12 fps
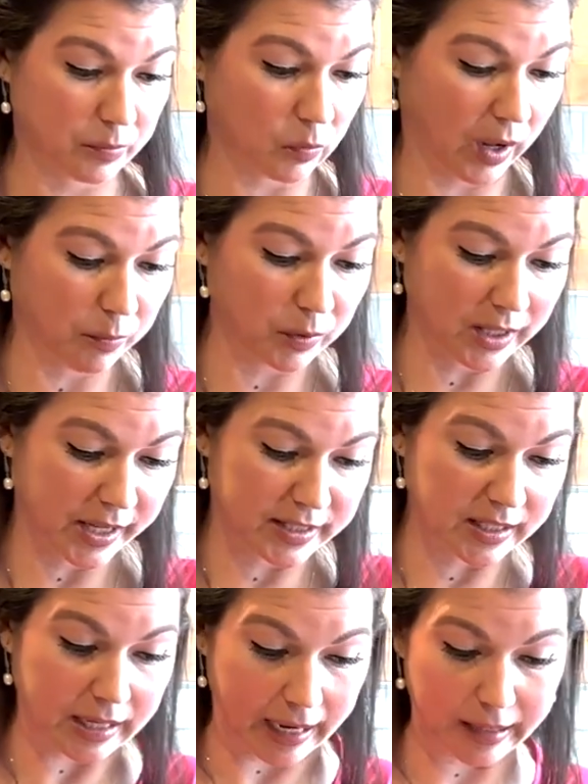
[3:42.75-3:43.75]
I would like
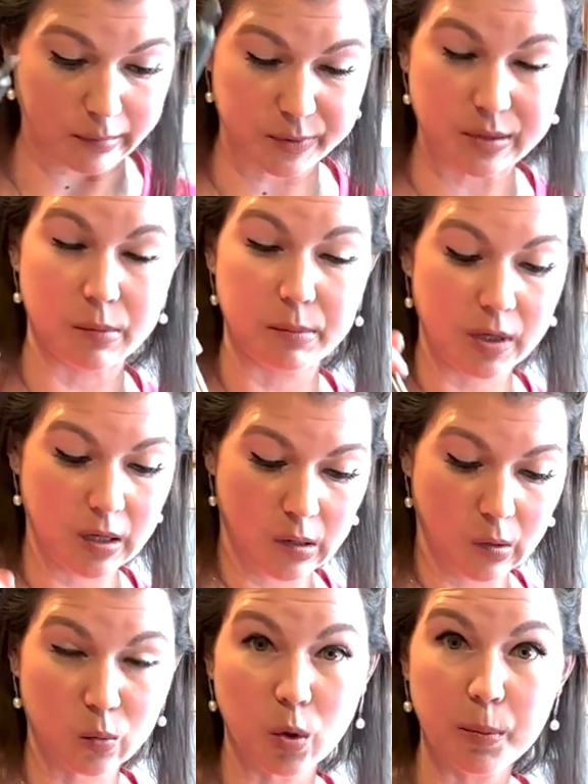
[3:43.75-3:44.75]
to cut up some
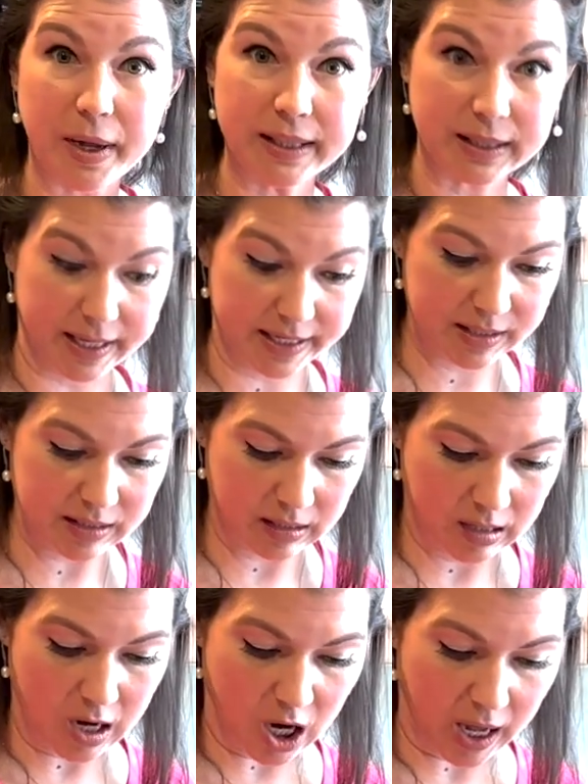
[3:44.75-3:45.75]
romaine lettuce
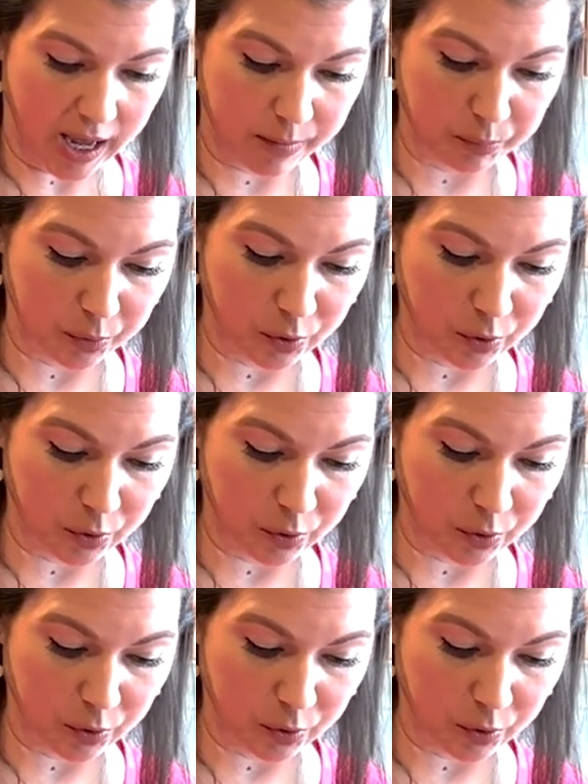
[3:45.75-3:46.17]
and